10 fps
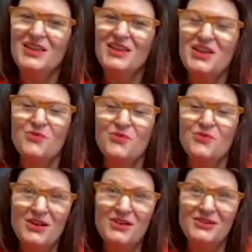
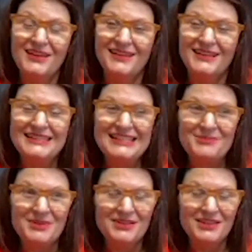Well,
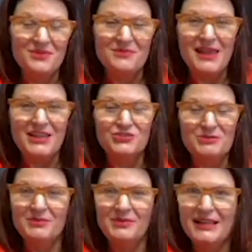typically we make treatment
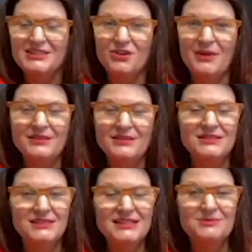plans that are about
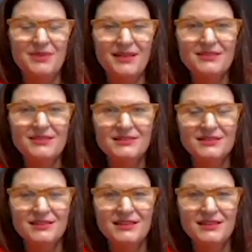6 months.